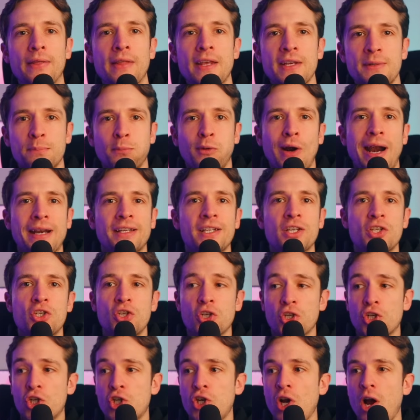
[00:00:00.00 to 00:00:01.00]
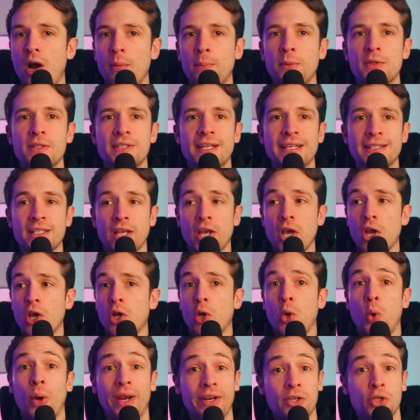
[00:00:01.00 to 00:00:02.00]
And this practice just sharpens his
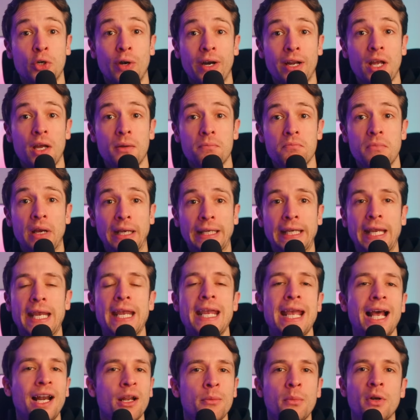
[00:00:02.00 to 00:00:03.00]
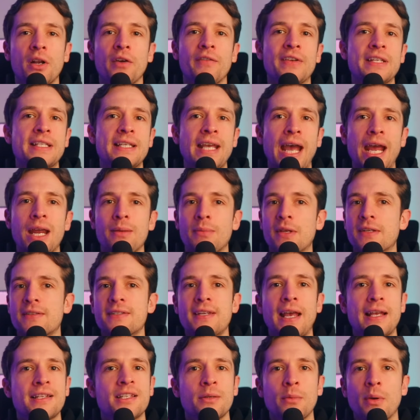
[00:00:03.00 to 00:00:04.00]
quick trigger, a key element of his game that
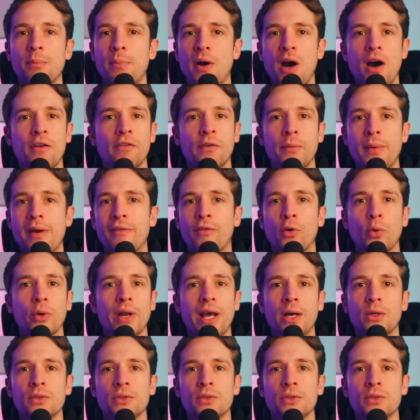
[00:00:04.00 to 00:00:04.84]
sets him apart from everyone